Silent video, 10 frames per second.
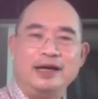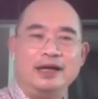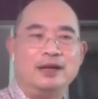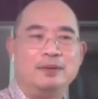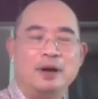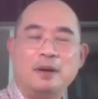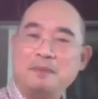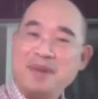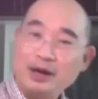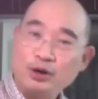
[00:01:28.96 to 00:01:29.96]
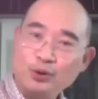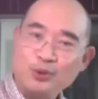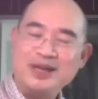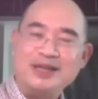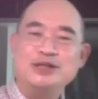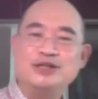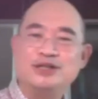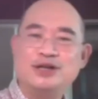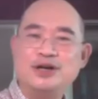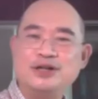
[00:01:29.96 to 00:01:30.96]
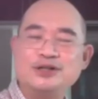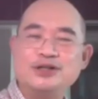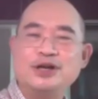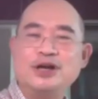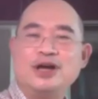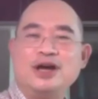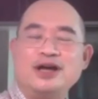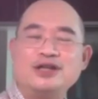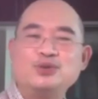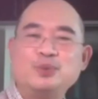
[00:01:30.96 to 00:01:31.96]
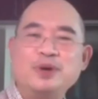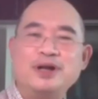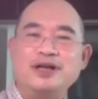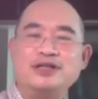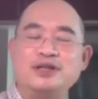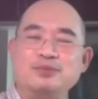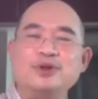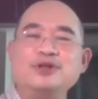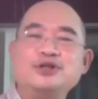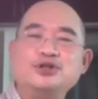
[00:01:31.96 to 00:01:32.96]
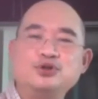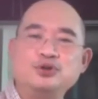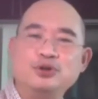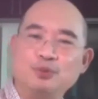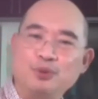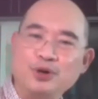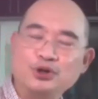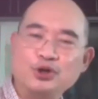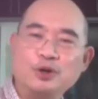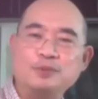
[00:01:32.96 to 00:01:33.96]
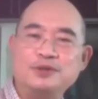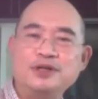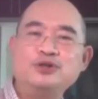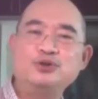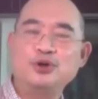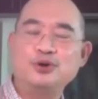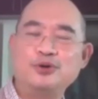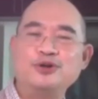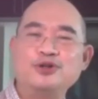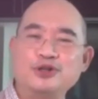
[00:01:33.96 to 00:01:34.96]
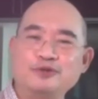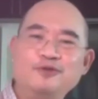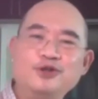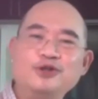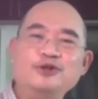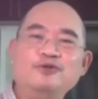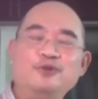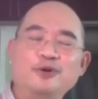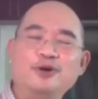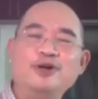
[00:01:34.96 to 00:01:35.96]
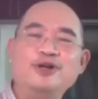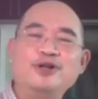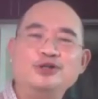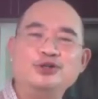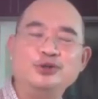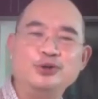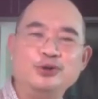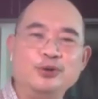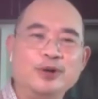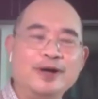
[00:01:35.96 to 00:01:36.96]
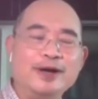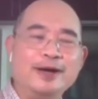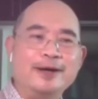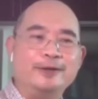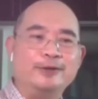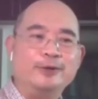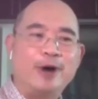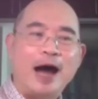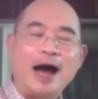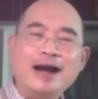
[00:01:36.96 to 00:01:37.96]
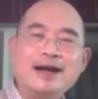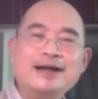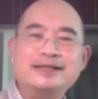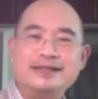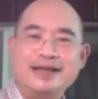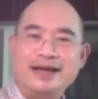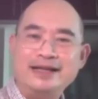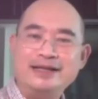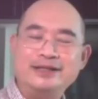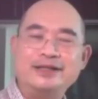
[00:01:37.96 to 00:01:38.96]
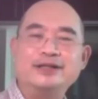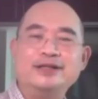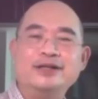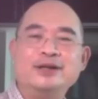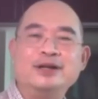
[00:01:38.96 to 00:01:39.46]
the macro insights, as well as it brings us through the workshops and the tutorials sufficient for us to understand certain